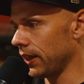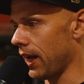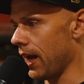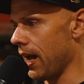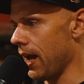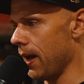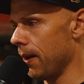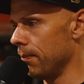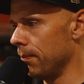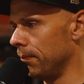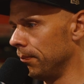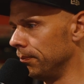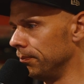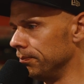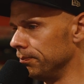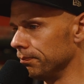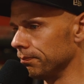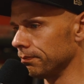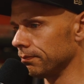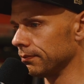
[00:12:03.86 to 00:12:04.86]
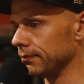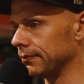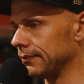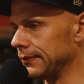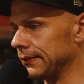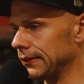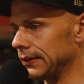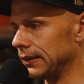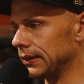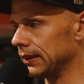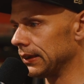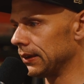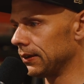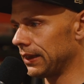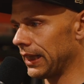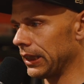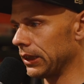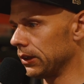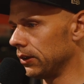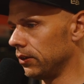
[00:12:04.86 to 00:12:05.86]

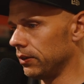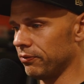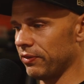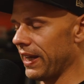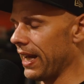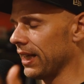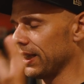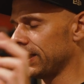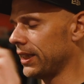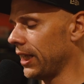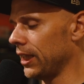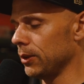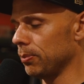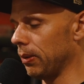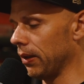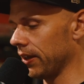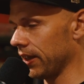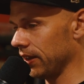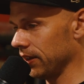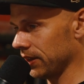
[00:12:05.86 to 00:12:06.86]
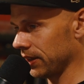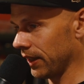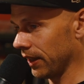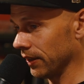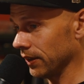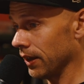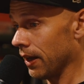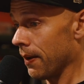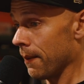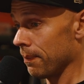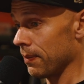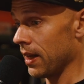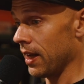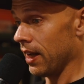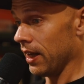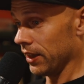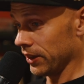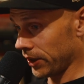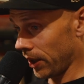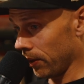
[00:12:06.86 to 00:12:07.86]
they're called VSTs, plugins, things.
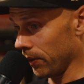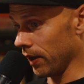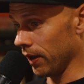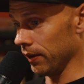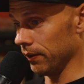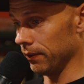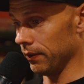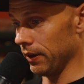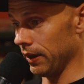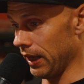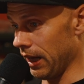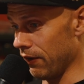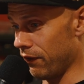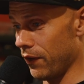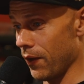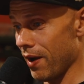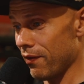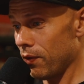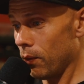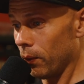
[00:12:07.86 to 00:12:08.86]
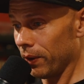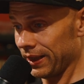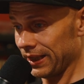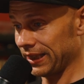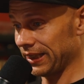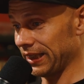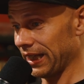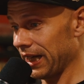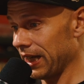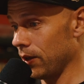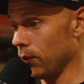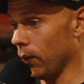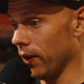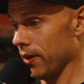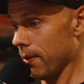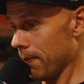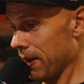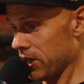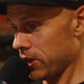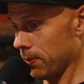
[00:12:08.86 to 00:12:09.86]
So, if you ever want to see what
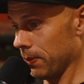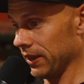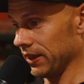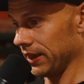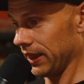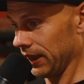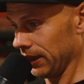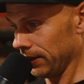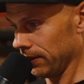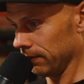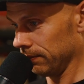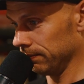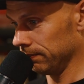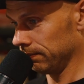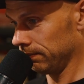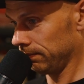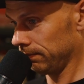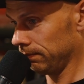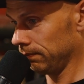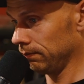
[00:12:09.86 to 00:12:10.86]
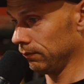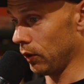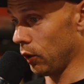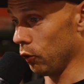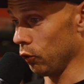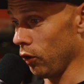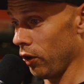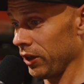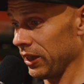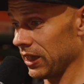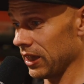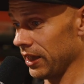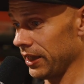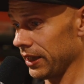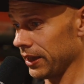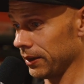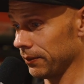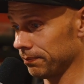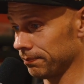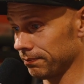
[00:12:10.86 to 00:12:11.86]
the measurement is, right
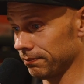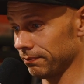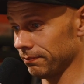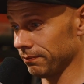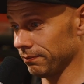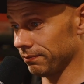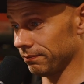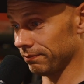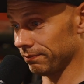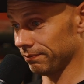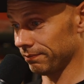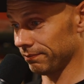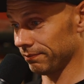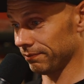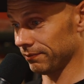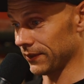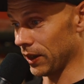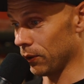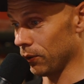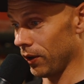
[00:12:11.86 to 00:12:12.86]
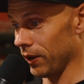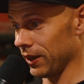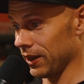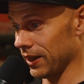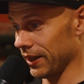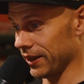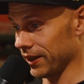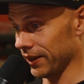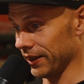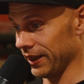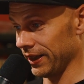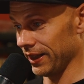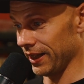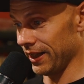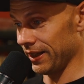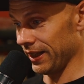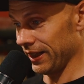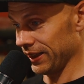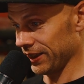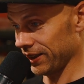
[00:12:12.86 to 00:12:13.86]
click on it,
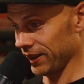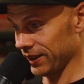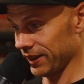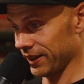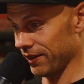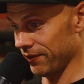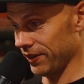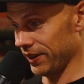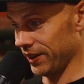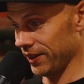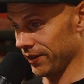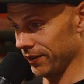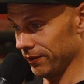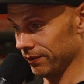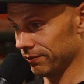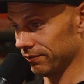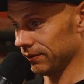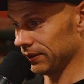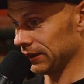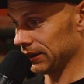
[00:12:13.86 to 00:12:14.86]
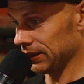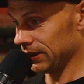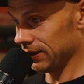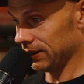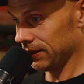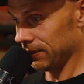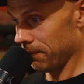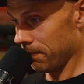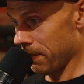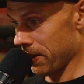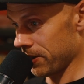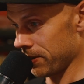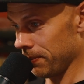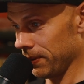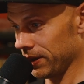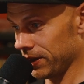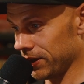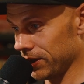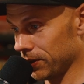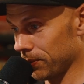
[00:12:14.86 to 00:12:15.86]
and then it starts giving you
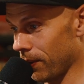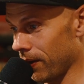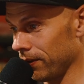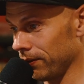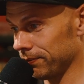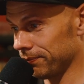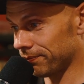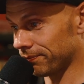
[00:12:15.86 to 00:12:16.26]
measurements as well.